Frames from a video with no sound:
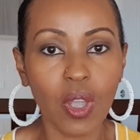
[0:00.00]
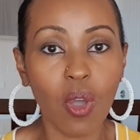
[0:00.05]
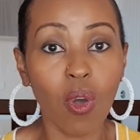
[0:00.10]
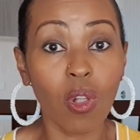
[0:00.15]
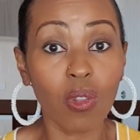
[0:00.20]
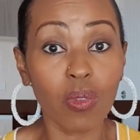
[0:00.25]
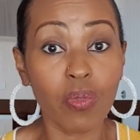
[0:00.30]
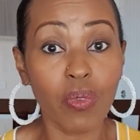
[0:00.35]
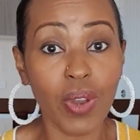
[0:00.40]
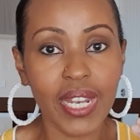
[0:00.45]

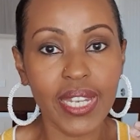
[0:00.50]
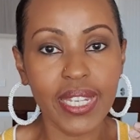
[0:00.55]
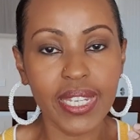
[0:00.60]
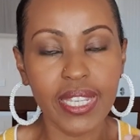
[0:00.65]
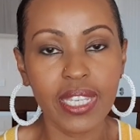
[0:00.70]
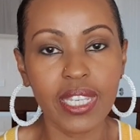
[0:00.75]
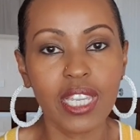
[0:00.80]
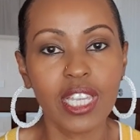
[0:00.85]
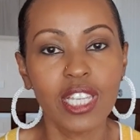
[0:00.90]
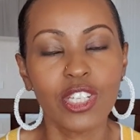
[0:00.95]

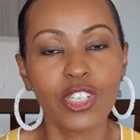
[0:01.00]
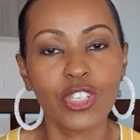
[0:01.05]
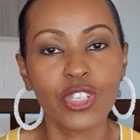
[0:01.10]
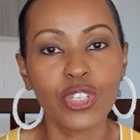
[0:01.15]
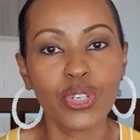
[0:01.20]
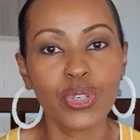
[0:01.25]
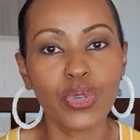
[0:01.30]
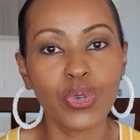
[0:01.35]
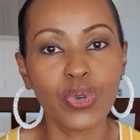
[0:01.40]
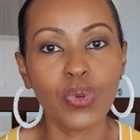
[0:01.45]
already
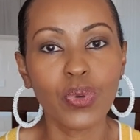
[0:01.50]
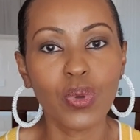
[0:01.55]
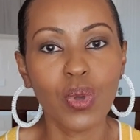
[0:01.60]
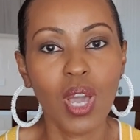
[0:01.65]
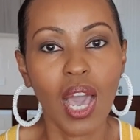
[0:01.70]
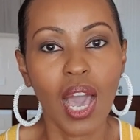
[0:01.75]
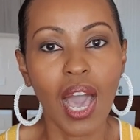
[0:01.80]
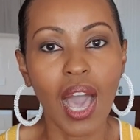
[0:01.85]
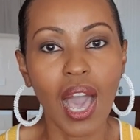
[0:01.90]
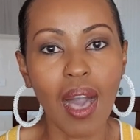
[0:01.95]
to
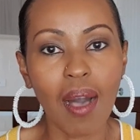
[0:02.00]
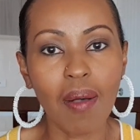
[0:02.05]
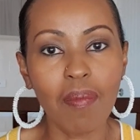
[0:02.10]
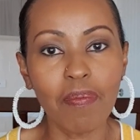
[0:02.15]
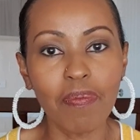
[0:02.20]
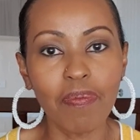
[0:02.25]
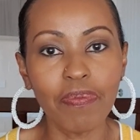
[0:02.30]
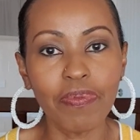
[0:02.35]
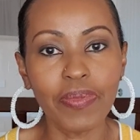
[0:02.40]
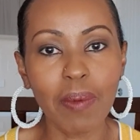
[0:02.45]

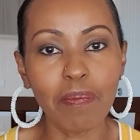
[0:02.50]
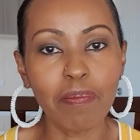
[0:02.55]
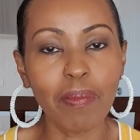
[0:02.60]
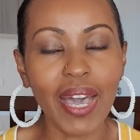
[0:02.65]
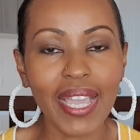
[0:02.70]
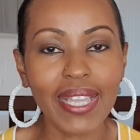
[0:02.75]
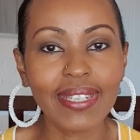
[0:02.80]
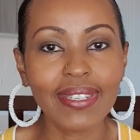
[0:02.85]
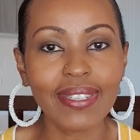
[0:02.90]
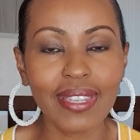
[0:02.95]
um, a
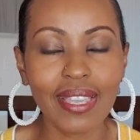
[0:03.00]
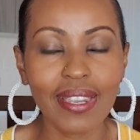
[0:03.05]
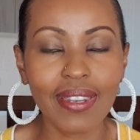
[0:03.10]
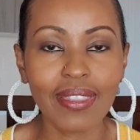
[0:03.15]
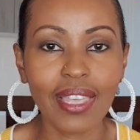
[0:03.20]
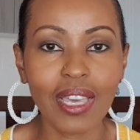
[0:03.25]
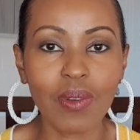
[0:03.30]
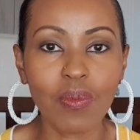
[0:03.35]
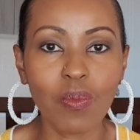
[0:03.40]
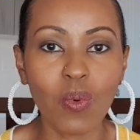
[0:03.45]

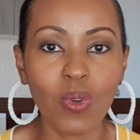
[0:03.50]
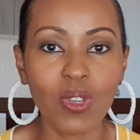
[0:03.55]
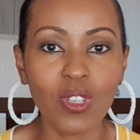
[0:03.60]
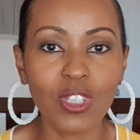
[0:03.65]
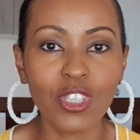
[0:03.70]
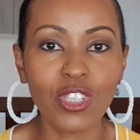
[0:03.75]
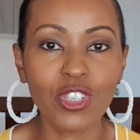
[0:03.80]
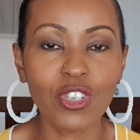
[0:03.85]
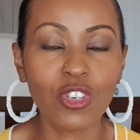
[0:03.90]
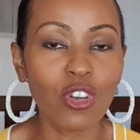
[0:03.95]
mindset that
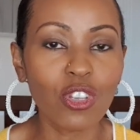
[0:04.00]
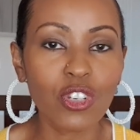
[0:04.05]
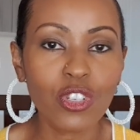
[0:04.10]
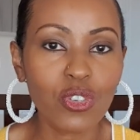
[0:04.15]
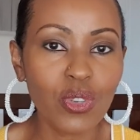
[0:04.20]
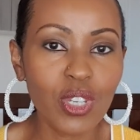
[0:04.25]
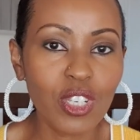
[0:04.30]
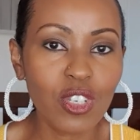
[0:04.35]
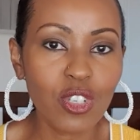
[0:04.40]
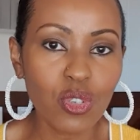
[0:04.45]
was not
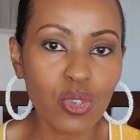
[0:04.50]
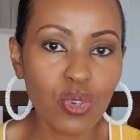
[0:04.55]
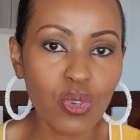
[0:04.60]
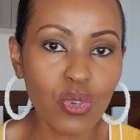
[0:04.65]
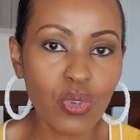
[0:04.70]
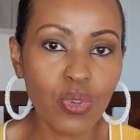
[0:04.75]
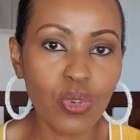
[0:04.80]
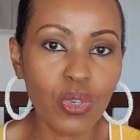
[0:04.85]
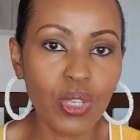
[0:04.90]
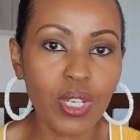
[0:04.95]
doing too
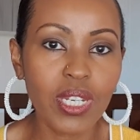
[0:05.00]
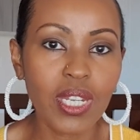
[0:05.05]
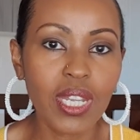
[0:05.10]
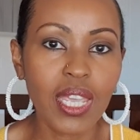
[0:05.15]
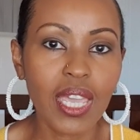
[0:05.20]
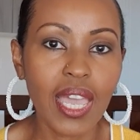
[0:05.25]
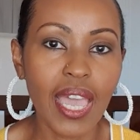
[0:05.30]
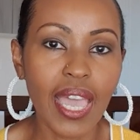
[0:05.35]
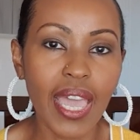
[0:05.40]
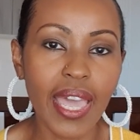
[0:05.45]
good.
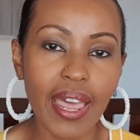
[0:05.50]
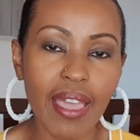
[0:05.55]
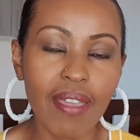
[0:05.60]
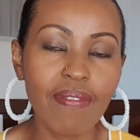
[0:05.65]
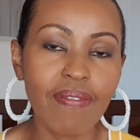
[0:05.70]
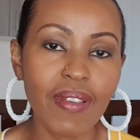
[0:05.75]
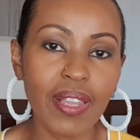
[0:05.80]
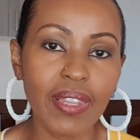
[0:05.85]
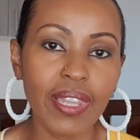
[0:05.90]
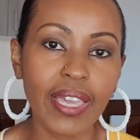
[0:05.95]
And I
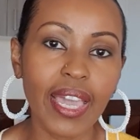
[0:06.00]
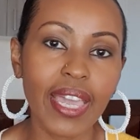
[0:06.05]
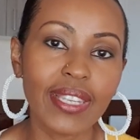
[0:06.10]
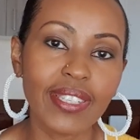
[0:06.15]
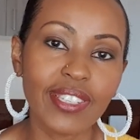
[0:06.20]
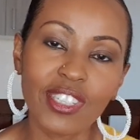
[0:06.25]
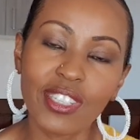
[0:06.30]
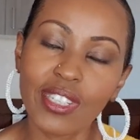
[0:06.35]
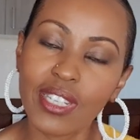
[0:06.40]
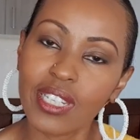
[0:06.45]
felt like I
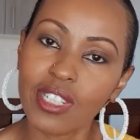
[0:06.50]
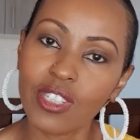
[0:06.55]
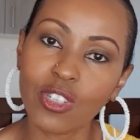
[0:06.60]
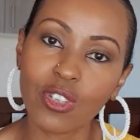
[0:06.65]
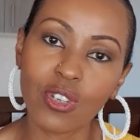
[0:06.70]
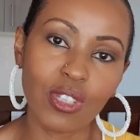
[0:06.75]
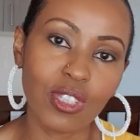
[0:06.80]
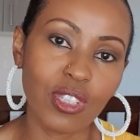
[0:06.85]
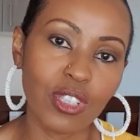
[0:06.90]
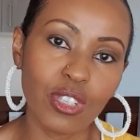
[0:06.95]
just needed
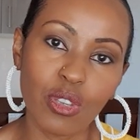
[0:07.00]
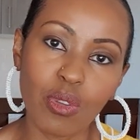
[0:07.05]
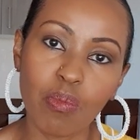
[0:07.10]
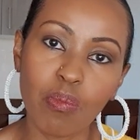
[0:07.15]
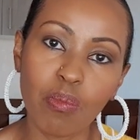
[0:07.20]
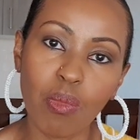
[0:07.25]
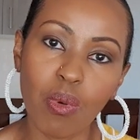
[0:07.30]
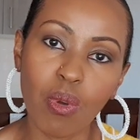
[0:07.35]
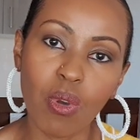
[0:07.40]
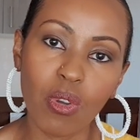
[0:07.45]
to
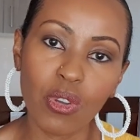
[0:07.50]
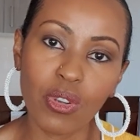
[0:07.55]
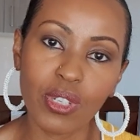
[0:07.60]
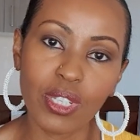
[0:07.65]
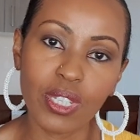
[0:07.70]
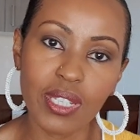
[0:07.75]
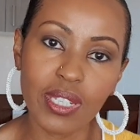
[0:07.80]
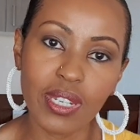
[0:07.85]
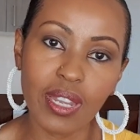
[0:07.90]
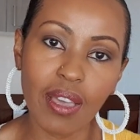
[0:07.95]
consume more
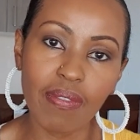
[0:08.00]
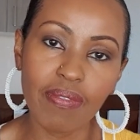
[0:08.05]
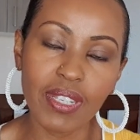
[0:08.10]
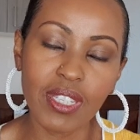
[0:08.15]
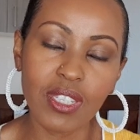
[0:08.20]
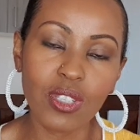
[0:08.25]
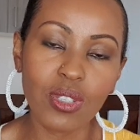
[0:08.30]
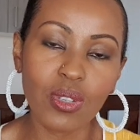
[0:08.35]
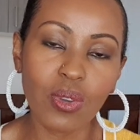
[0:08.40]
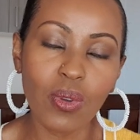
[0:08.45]
good stuff.
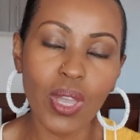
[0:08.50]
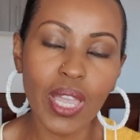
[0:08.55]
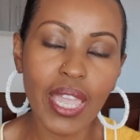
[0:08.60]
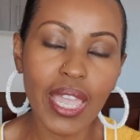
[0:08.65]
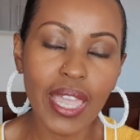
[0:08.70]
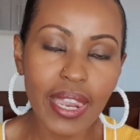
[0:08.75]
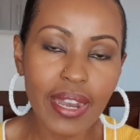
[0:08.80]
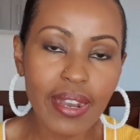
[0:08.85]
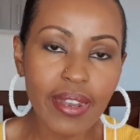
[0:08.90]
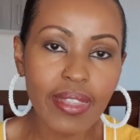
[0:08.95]
And so
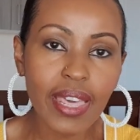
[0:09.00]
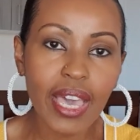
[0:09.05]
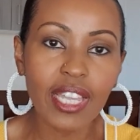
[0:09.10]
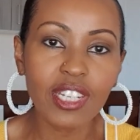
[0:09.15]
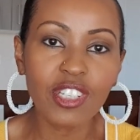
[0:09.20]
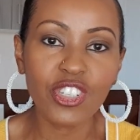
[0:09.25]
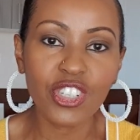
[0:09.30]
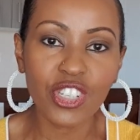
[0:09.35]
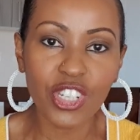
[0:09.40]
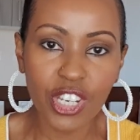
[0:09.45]
in
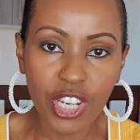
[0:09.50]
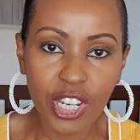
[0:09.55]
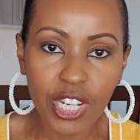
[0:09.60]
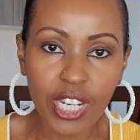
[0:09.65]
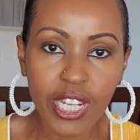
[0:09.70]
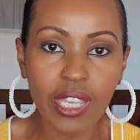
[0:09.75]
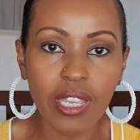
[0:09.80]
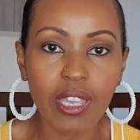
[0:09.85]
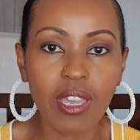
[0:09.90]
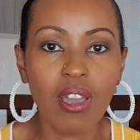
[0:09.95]
that
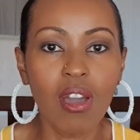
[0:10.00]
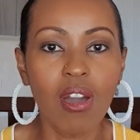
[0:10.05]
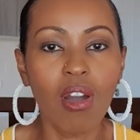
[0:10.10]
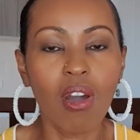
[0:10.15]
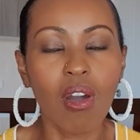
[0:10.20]
journey